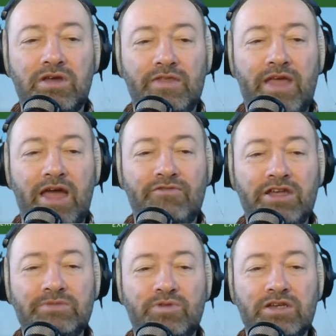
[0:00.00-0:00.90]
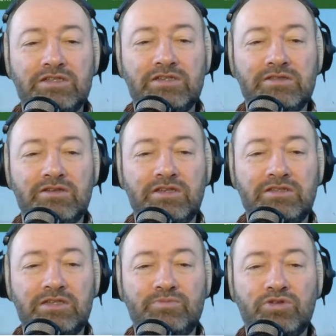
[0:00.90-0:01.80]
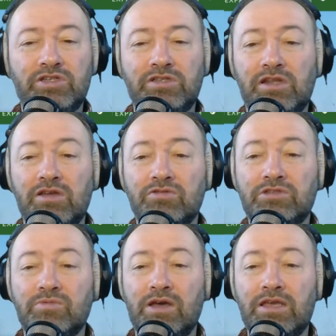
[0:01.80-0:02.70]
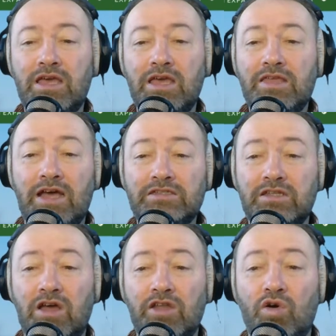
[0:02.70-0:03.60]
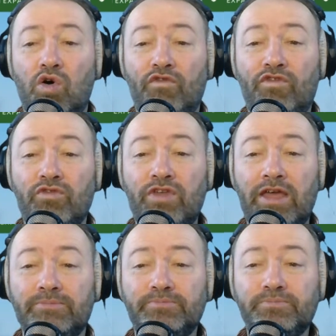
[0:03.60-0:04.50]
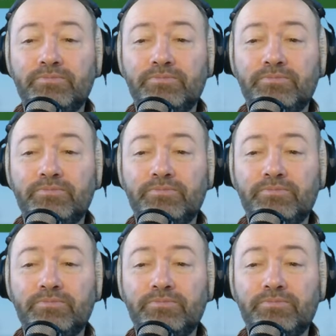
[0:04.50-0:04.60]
and that raised prices in those cities, pushing the locals away. That's an awful thing.